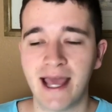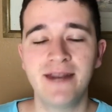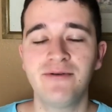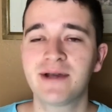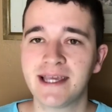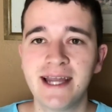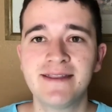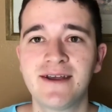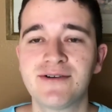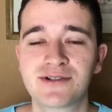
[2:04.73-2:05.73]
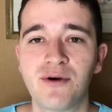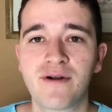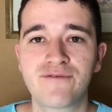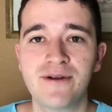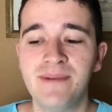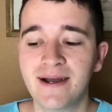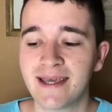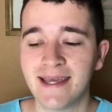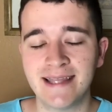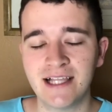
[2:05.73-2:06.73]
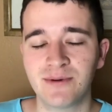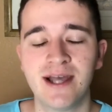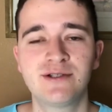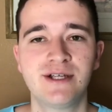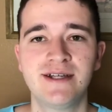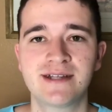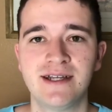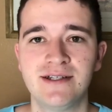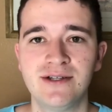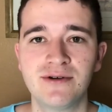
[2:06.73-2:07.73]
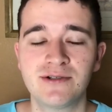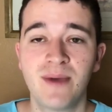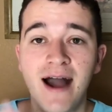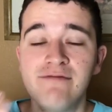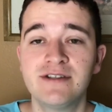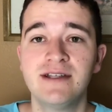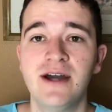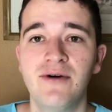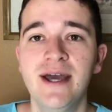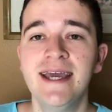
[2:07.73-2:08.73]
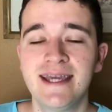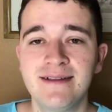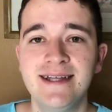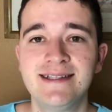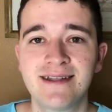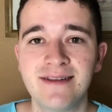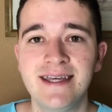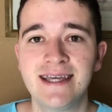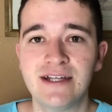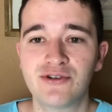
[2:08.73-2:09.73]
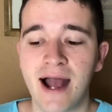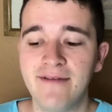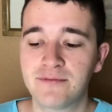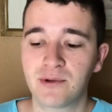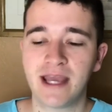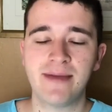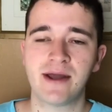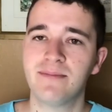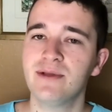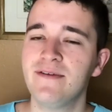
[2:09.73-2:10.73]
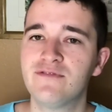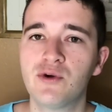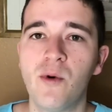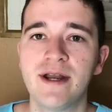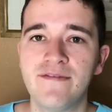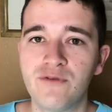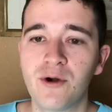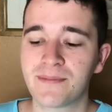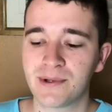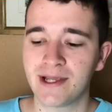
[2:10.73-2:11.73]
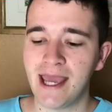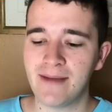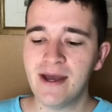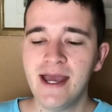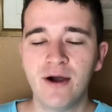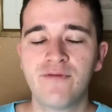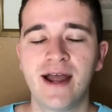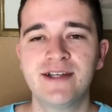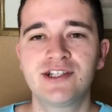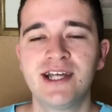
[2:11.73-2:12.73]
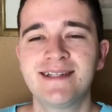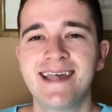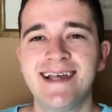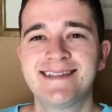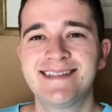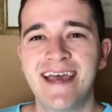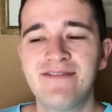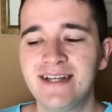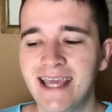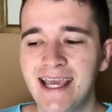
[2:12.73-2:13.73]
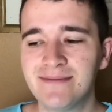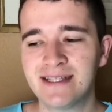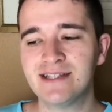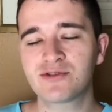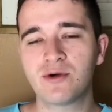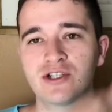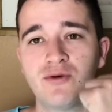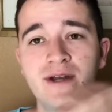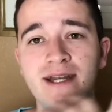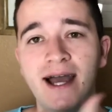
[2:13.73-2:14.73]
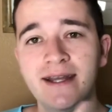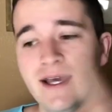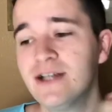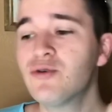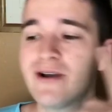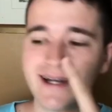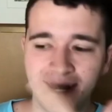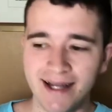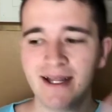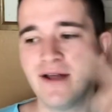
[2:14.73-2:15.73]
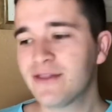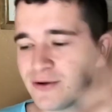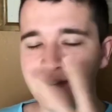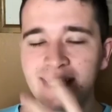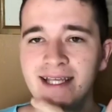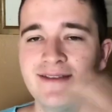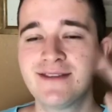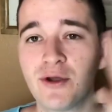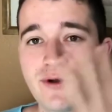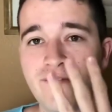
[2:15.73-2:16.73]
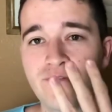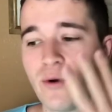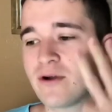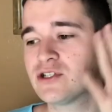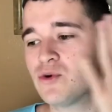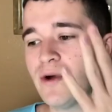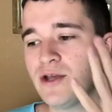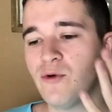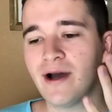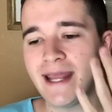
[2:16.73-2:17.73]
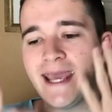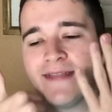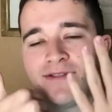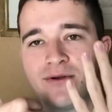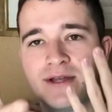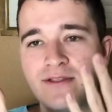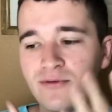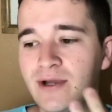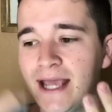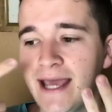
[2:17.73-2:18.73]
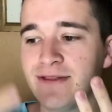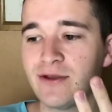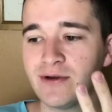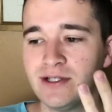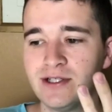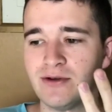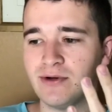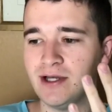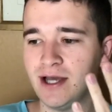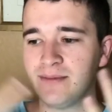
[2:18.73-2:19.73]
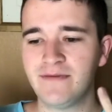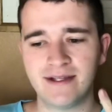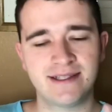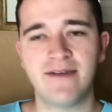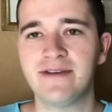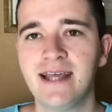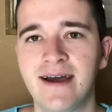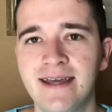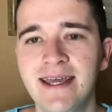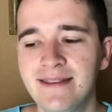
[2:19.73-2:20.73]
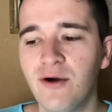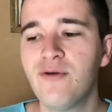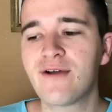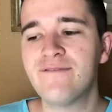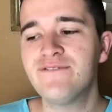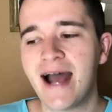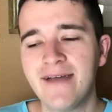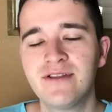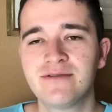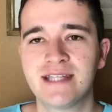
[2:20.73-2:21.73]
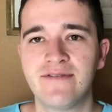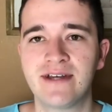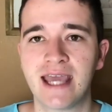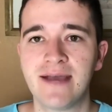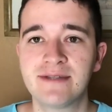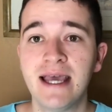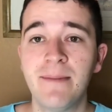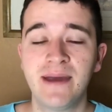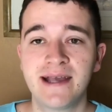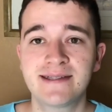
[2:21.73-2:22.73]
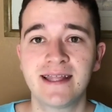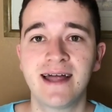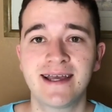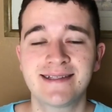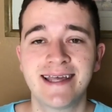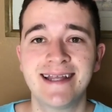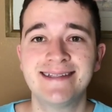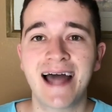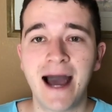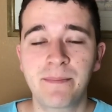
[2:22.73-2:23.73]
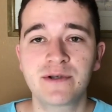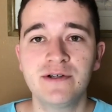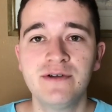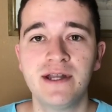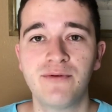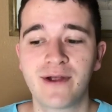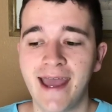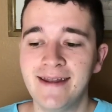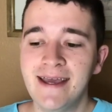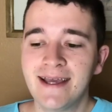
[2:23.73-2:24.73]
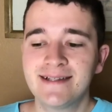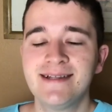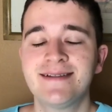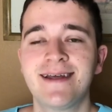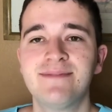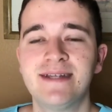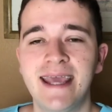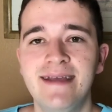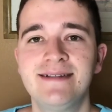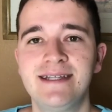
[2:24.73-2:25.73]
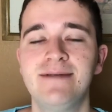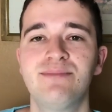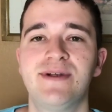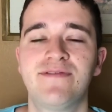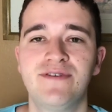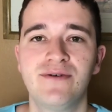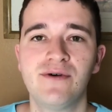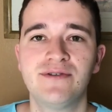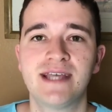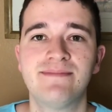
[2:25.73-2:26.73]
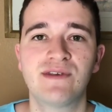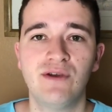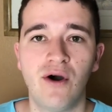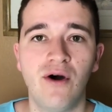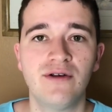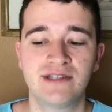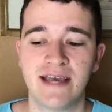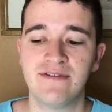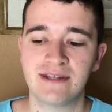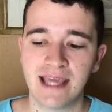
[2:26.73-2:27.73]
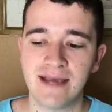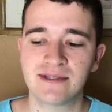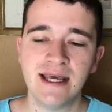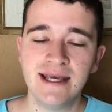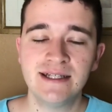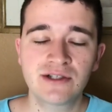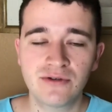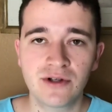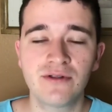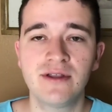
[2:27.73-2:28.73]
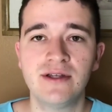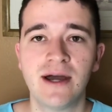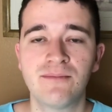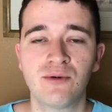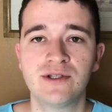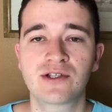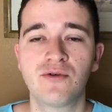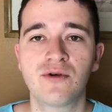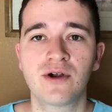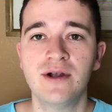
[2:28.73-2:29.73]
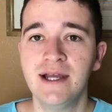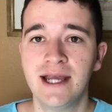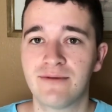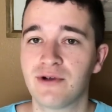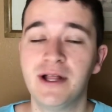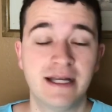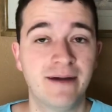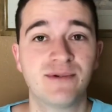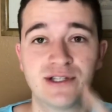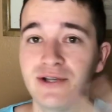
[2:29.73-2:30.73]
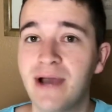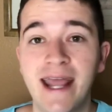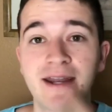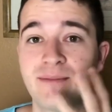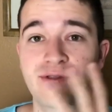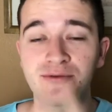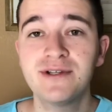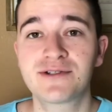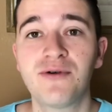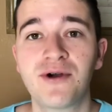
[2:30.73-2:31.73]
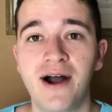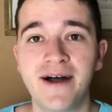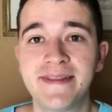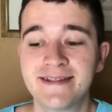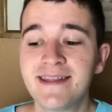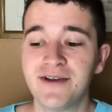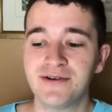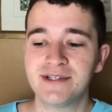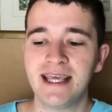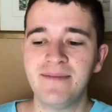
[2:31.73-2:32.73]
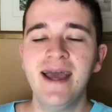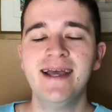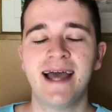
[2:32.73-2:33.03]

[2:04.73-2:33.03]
Anyone can get in there and score a free bucket, and that's what SGA is going to do, because we obviously know he leads the league in drives per game at, I believe, 24 per game. Over SGA's last 7 games, he scored 29, 29, 13, 34, 21, and 33, and 32. I believe that's 7. Yeah, hitting the over in 5 of those 7 games. Biggest thing, like I said, is the opportunity we're getting, because he's attempted 18-plus field goal attempts in all 7 games. He's clearly the number one scorer, and really number 2 and number 3 scorer on this Thunder team.